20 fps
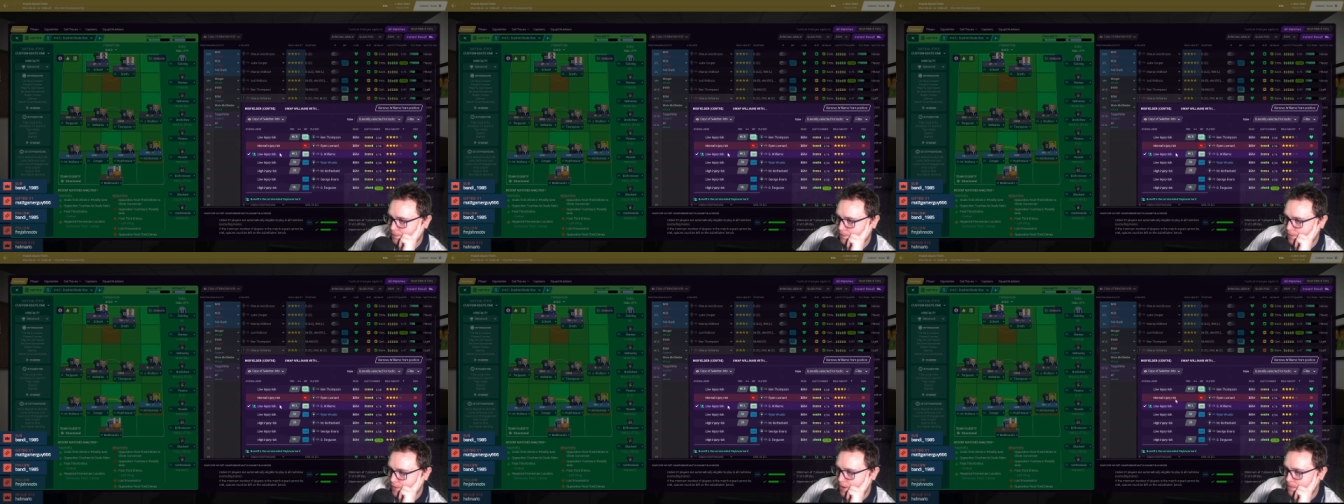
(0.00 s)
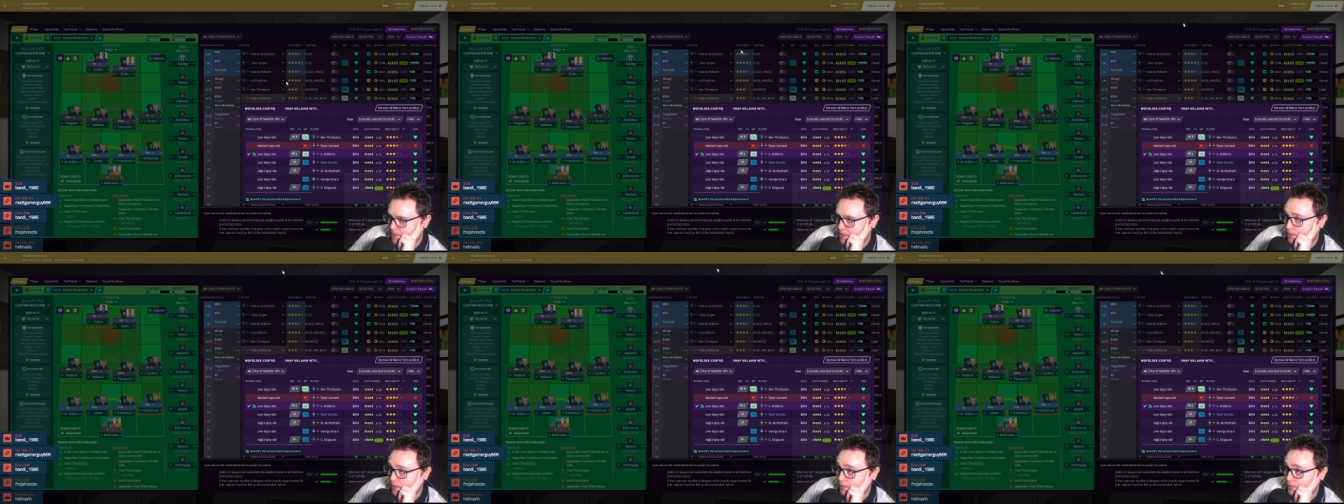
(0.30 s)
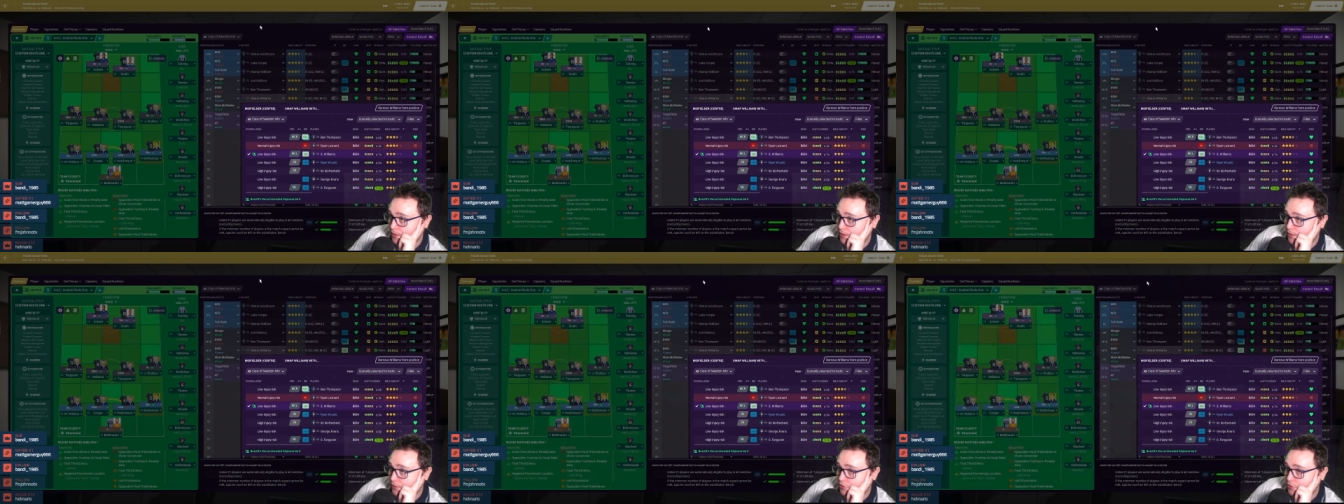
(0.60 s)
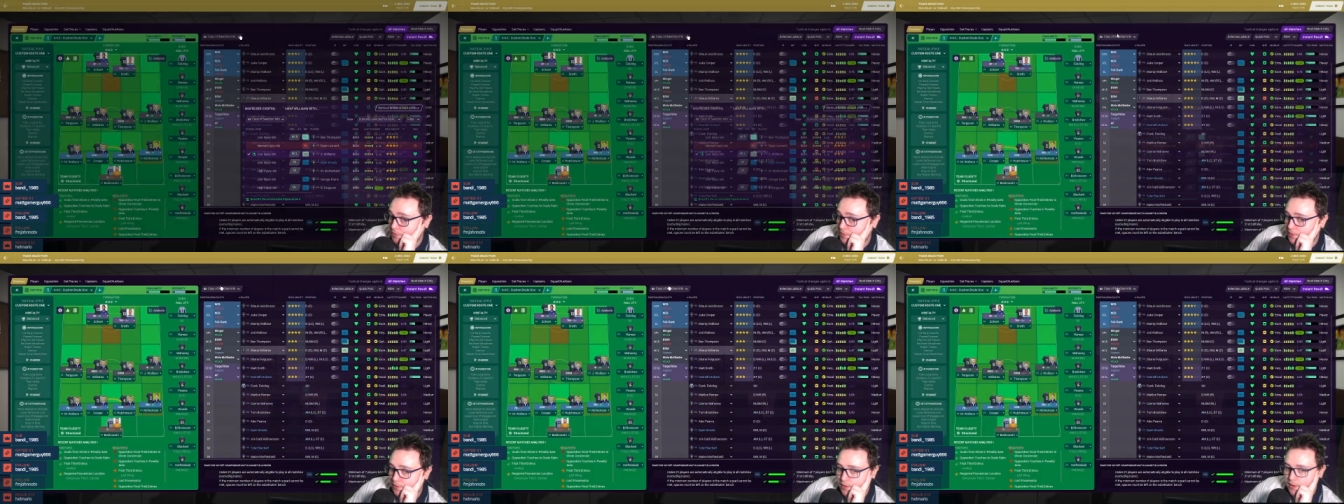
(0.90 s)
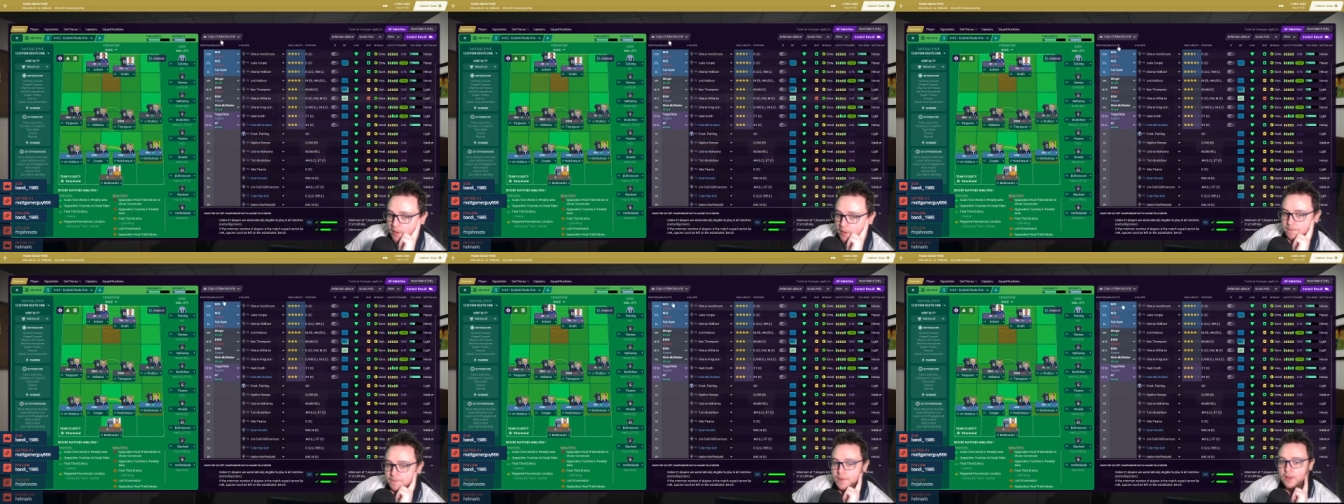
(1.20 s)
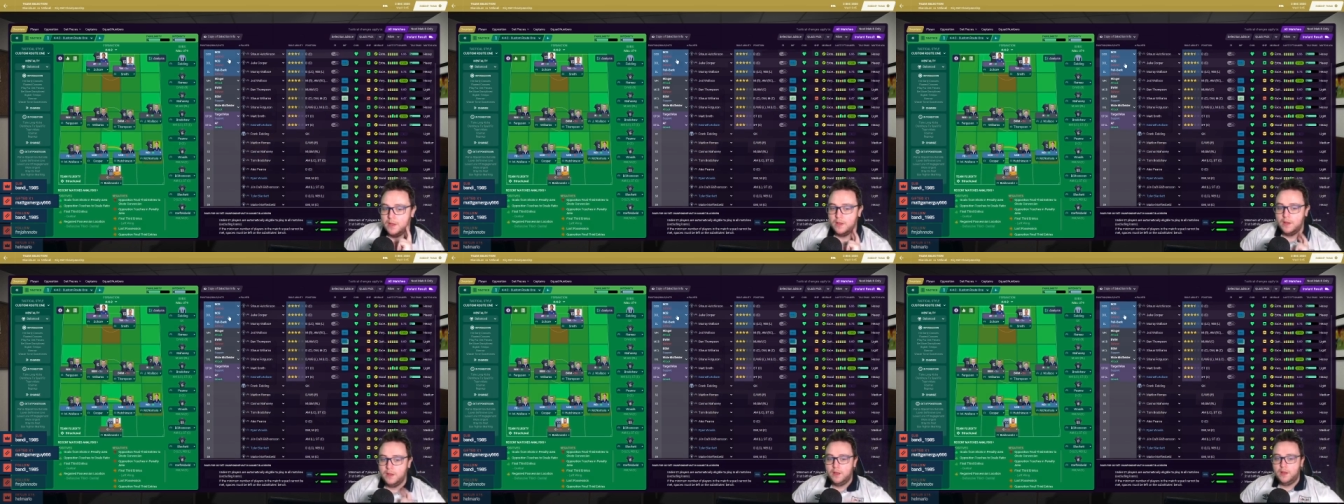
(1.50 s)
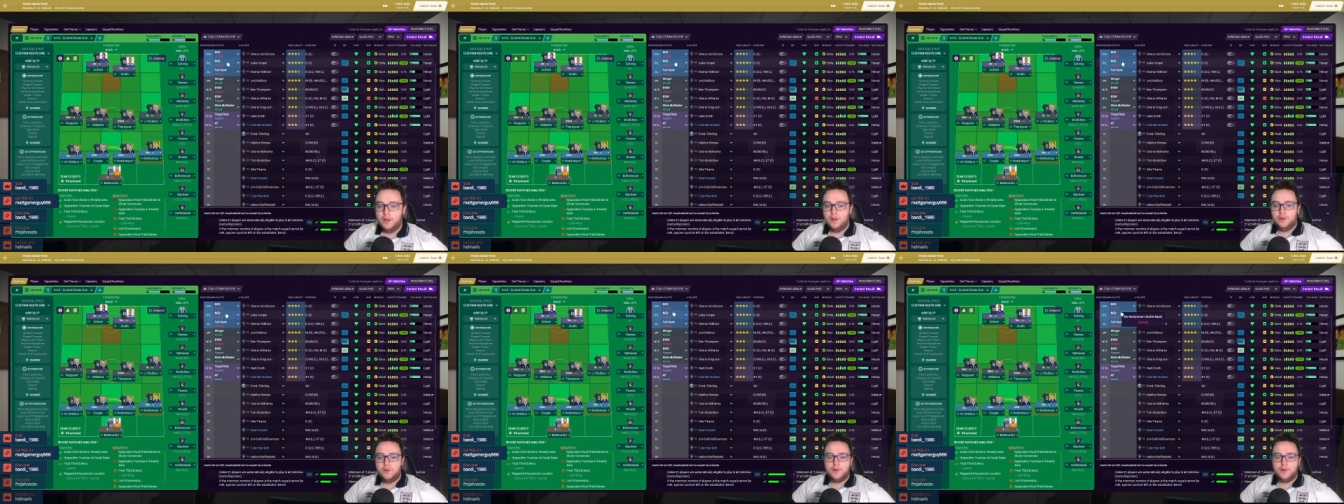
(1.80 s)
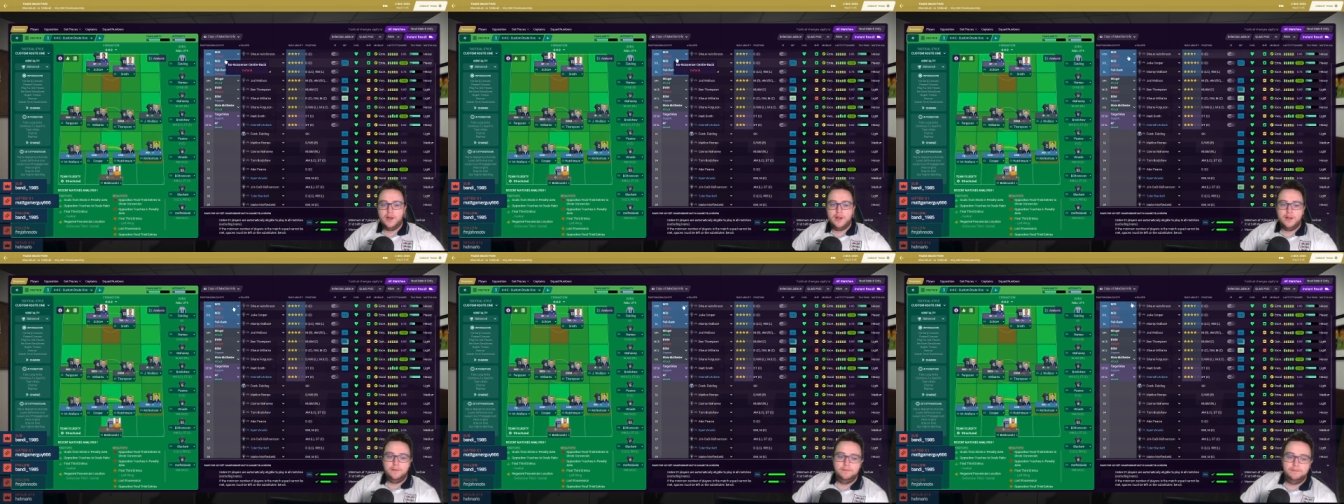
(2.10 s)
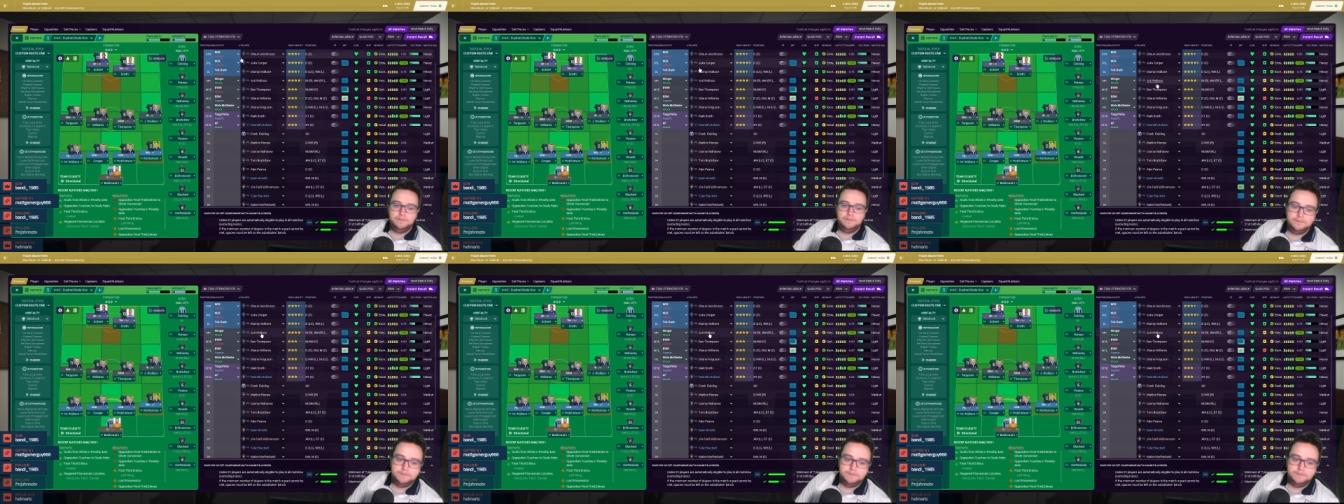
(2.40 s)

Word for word: Yeah, apparently he should be starting. All right.